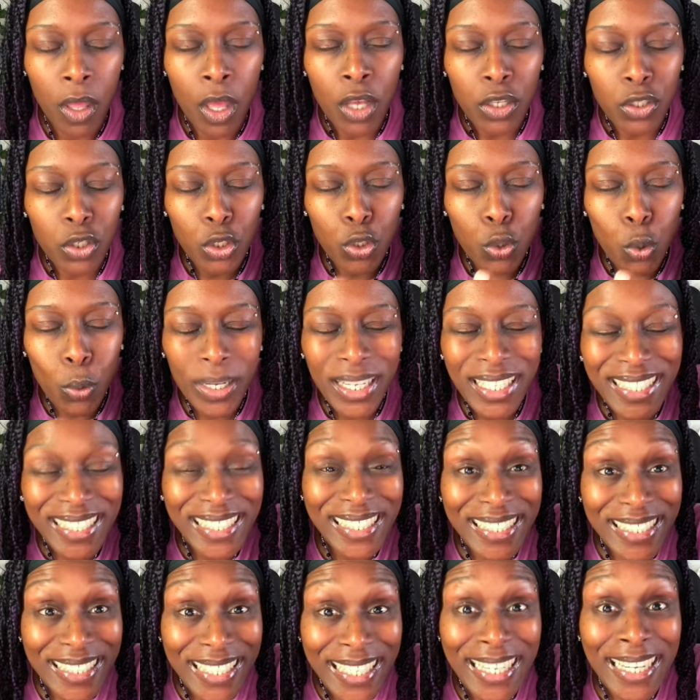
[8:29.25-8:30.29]
So you can
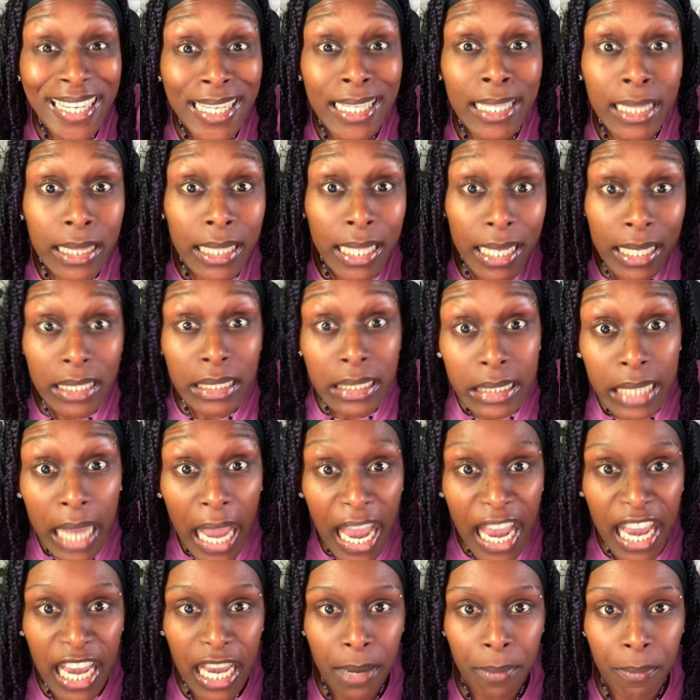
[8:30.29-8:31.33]
see this
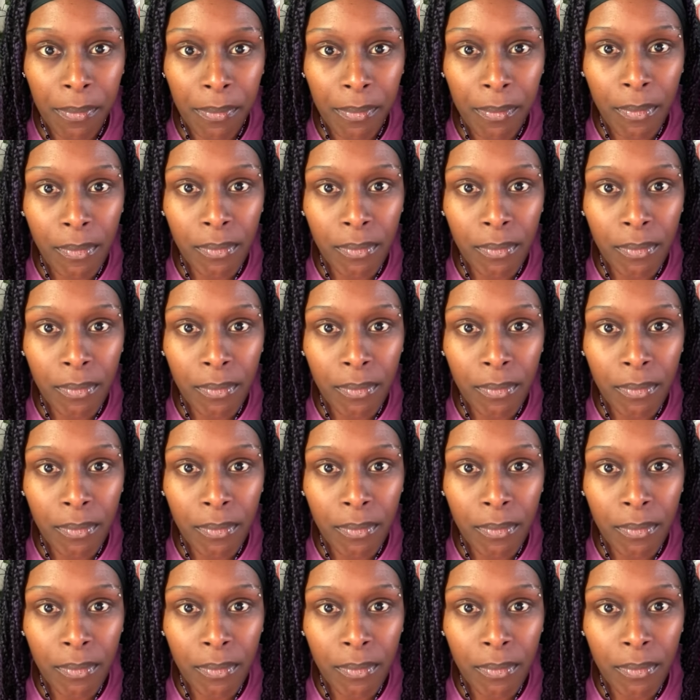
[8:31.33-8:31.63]
game.